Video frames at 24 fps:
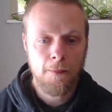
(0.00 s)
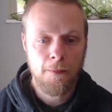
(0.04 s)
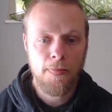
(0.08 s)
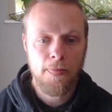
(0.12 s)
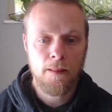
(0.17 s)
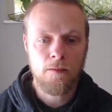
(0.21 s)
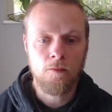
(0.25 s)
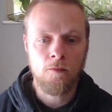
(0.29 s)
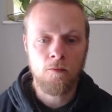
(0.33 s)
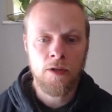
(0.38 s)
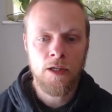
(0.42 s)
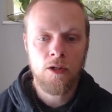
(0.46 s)

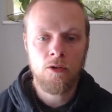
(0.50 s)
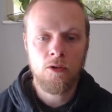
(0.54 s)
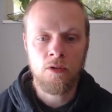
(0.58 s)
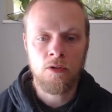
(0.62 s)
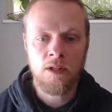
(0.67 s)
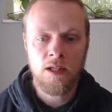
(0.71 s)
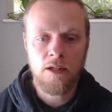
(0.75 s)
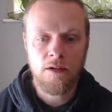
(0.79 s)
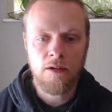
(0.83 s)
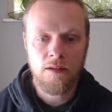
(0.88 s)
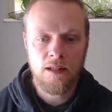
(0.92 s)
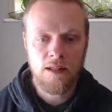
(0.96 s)
We note
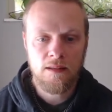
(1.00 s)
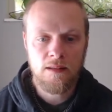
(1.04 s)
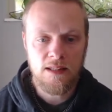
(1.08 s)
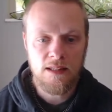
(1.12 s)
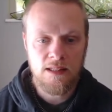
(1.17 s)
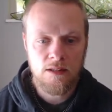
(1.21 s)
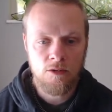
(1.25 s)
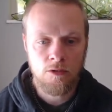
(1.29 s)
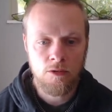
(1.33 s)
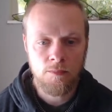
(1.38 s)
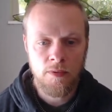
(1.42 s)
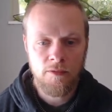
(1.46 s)
here that this
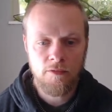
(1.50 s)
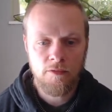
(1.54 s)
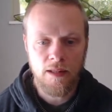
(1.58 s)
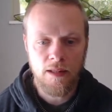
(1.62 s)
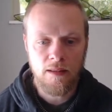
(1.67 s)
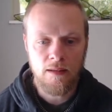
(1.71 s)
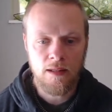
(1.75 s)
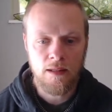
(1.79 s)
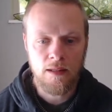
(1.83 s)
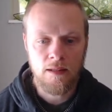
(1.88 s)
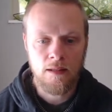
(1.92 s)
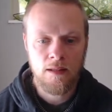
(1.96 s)
could be
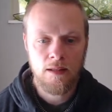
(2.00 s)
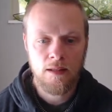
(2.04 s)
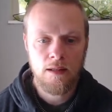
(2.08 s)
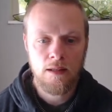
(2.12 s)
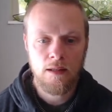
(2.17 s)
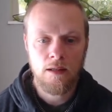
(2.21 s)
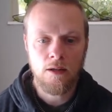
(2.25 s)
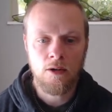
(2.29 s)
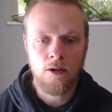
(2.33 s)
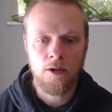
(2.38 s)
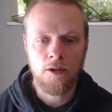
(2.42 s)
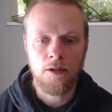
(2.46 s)
written
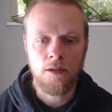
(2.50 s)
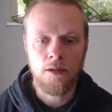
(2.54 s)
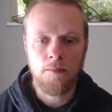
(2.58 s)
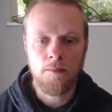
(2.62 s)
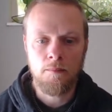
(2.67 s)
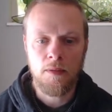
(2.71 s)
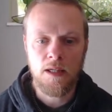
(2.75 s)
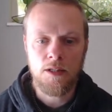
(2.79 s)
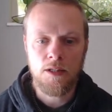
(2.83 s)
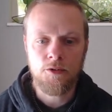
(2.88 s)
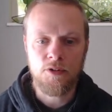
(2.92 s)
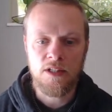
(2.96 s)
on
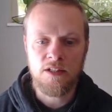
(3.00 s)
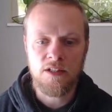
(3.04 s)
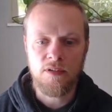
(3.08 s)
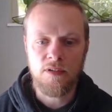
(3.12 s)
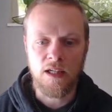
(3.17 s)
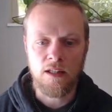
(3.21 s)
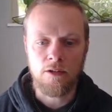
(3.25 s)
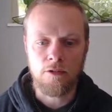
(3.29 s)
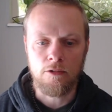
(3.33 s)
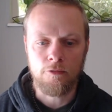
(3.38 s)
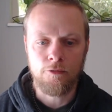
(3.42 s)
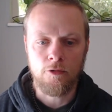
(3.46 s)
matrix
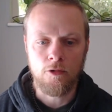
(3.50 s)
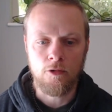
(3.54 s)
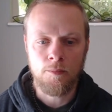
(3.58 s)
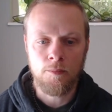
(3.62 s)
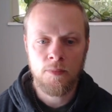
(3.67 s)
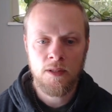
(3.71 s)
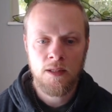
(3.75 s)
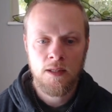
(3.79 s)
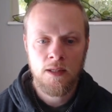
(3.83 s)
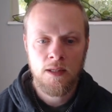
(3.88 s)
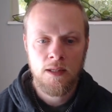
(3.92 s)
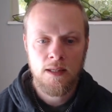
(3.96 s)
vector form.
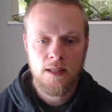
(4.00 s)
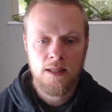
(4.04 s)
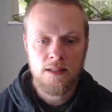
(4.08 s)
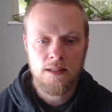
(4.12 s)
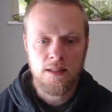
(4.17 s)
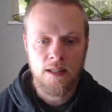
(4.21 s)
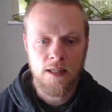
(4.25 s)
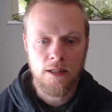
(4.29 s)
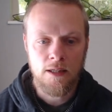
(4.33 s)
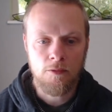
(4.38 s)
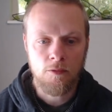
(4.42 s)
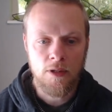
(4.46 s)
So
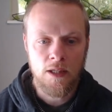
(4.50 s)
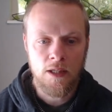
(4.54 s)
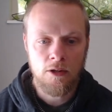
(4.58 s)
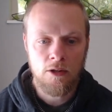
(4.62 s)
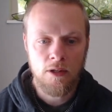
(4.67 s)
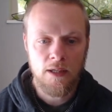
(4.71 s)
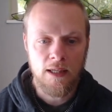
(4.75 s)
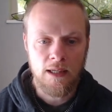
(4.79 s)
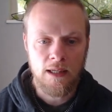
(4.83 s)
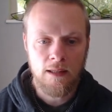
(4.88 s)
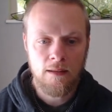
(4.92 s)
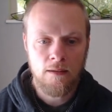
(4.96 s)
here we
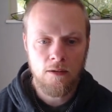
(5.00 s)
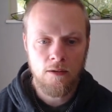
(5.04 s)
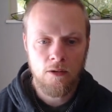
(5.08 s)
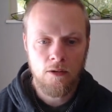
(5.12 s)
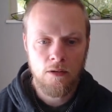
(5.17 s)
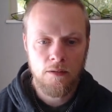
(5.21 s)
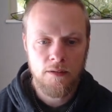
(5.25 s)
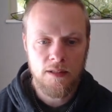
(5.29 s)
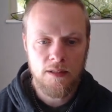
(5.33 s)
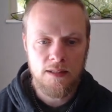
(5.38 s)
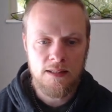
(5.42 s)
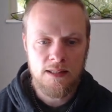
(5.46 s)
collect
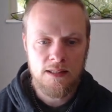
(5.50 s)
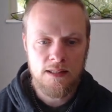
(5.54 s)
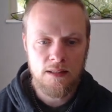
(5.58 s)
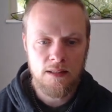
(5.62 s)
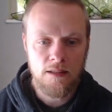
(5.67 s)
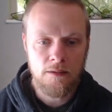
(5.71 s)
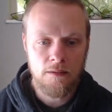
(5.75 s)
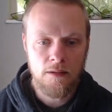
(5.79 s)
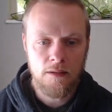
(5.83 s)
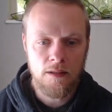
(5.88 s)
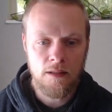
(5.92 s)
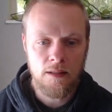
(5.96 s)
all these
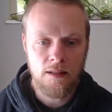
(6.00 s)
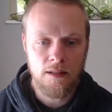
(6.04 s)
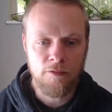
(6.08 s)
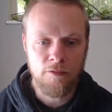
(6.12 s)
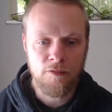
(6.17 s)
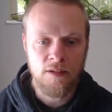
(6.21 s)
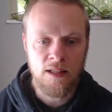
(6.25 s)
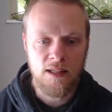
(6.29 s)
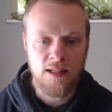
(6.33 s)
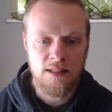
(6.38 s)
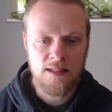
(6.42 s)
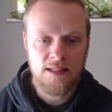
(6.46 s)

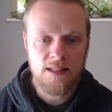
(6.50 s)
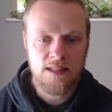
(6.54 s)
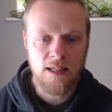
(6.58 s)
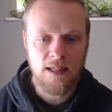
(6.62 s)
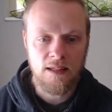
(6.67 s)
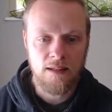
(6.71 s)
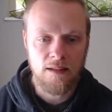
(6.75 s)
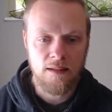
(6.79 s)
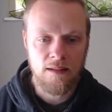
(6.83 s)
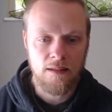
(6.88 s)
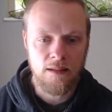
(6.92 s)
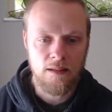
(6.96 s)
left-hand
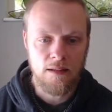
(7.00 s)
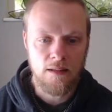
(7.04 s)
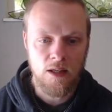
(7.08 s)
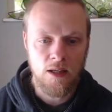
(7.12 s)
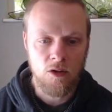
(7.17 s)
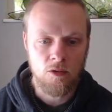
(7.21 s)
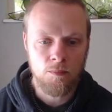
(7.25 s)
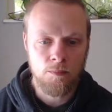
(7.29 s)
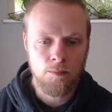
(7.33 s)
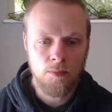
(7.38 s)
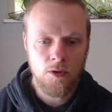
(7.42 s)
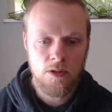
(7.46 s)
side
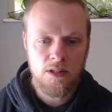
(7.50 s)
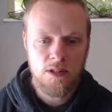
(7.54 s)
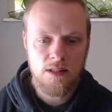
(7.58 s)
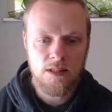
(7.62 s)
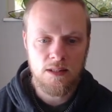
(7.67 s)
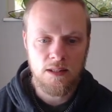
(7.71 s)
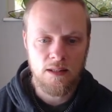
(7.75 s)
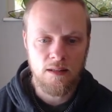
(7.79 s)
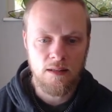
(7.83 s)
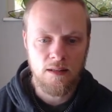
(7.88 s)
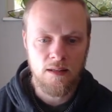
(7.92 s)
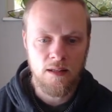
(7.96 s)

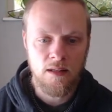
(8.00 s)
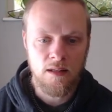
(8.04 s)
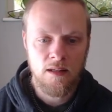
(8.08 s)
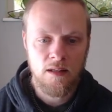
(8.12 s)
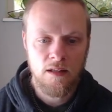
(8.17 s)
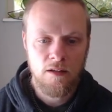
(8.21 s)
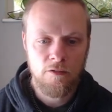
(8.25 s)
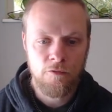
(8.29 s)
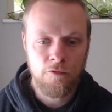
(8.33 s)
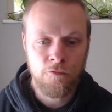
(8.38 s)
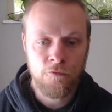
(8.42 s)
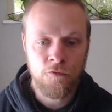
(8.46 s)
outputs in the
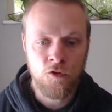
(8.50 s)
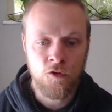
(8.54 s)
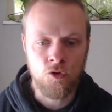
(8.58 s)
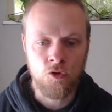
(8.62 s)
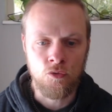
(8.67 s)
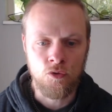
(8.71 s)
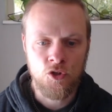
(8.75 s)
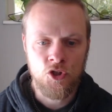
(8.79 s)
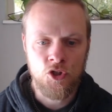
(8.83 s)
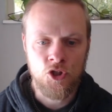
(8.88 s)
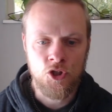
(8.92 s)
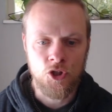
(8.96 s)

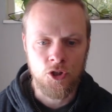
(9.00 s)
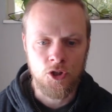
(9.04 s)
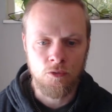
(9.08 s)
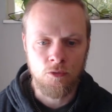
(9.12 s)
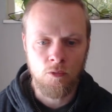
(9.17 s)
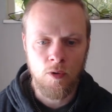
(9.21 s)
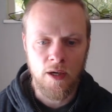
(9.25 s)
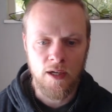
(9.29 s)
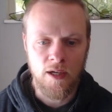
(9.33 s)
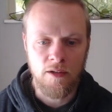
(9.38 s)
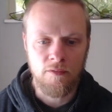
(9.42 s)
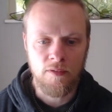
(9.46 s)
future
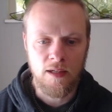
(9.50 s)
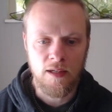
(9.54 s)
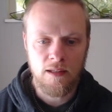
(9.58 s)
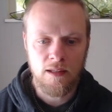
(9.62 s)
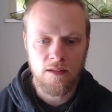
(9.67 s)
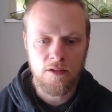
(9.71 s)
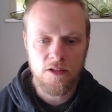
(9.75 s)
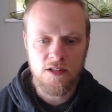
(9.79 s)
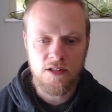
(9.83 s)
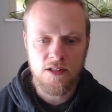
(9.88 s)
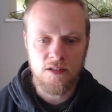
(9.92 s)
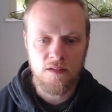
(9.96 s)
y
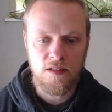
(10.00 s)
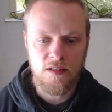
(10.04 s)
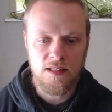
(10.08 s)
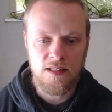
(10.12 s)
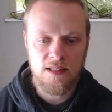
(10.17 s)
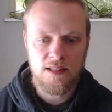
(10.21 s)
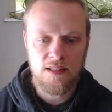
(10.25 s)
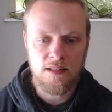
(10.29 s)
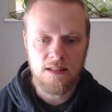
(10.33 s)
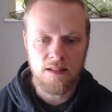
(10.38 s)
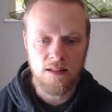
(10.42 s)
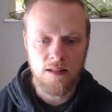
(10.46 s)
vector, so
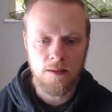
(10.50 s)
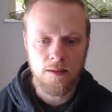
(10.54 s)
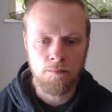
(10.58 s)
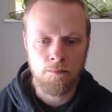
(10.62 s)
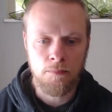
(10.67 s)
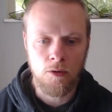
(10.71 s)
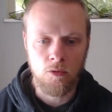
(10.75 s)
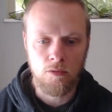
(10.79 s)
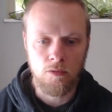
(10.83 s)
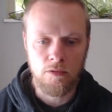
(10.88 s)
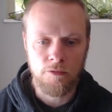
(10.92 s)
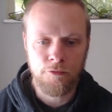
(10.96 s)
this
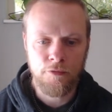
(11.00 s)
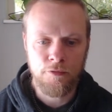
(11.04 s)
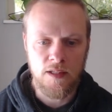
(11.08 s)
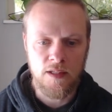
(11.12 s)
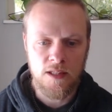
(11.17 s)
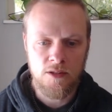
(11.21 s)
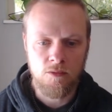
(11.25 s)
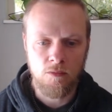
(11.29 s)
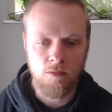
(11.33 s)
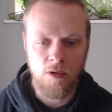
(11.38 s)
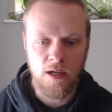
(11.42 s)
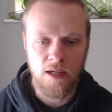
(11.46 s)

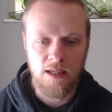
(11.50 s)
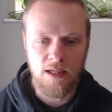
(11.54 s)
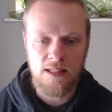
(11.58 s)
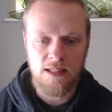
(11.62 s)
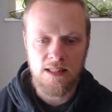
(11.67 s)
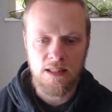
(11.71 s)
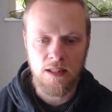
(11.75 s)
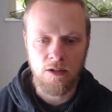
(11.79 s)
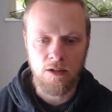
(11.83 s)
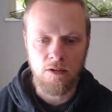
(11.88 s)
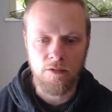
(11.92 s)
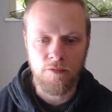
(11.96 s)
boldface y is
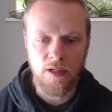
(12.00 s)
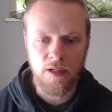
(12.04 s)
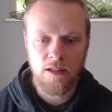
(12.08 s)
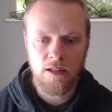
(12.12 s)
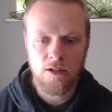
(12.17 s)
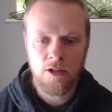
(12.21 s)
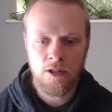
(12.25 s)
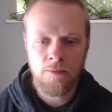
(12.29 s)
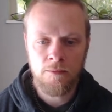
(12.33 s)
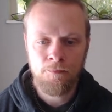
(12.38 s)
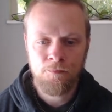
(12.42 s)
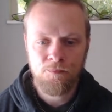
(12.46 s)
now a vector.